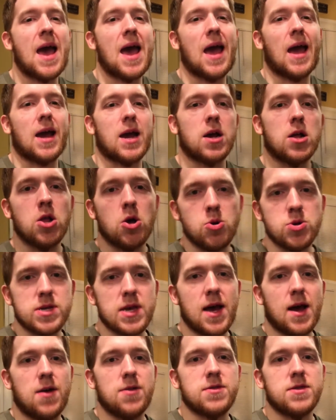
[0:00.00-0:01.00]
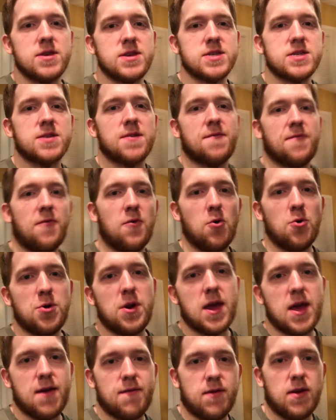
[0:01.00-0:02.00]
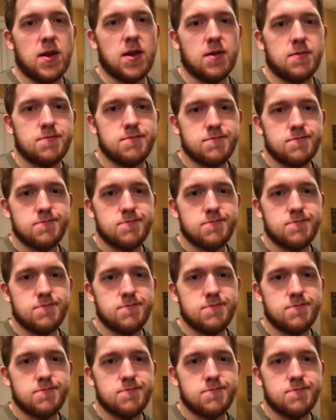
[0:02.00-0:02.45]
and close out this full day of eating.